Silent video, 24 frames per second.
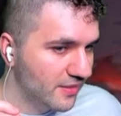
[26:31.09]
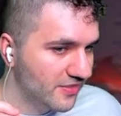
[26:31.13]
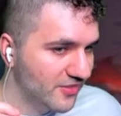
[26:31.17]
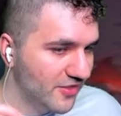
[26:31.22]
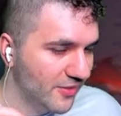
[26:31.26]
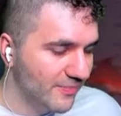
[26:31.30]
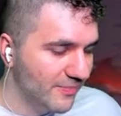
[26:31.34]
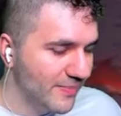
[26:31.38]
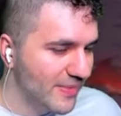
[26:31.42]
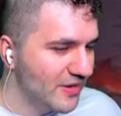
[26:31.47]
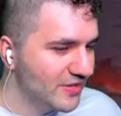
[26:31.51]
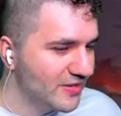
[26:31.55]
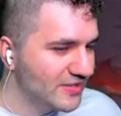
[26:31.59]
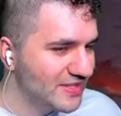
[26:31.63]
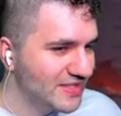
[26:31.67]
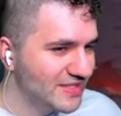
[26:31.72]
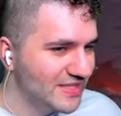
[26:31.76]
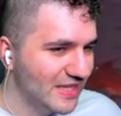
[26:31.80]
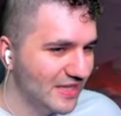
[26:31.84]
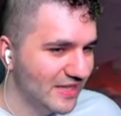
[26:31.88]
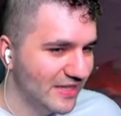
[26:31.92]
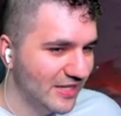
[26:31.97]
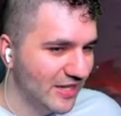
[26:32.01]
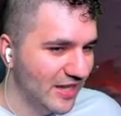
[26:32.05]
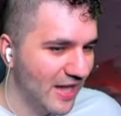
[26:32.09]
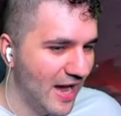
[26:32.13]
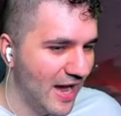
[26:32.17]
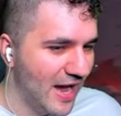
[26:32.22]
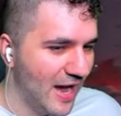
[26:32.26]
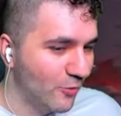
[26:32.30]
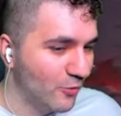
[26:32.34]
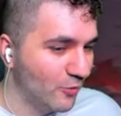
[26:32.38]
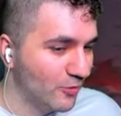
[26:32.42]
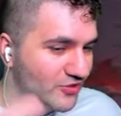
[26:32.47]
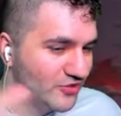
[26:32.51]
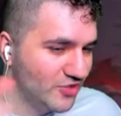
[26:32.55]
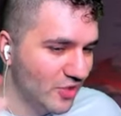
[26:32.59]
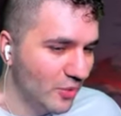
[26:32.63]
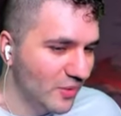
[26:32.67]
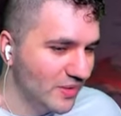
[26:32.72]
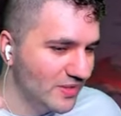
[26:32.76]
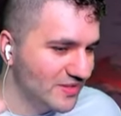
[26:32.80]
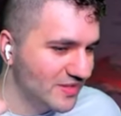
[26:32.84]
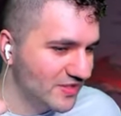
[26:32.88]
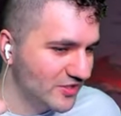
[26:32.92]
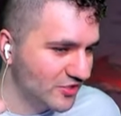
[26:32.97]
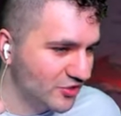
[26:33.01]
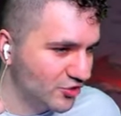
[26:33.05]
The Mirrex is a little awkward. So
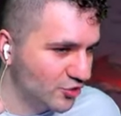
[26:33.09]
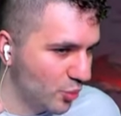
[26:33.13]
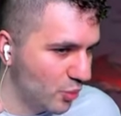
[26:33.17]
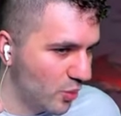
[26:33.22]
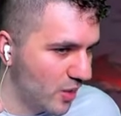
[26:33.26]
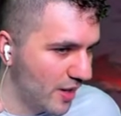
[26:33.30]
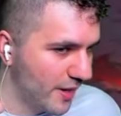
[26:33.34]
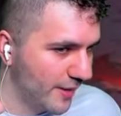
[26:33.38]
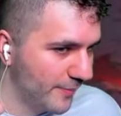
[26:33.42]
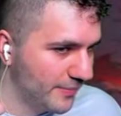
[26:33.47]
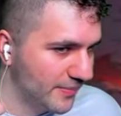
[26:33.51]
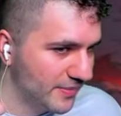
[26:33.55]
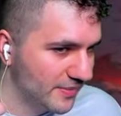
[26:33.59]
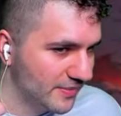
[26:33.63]
is the Swamp.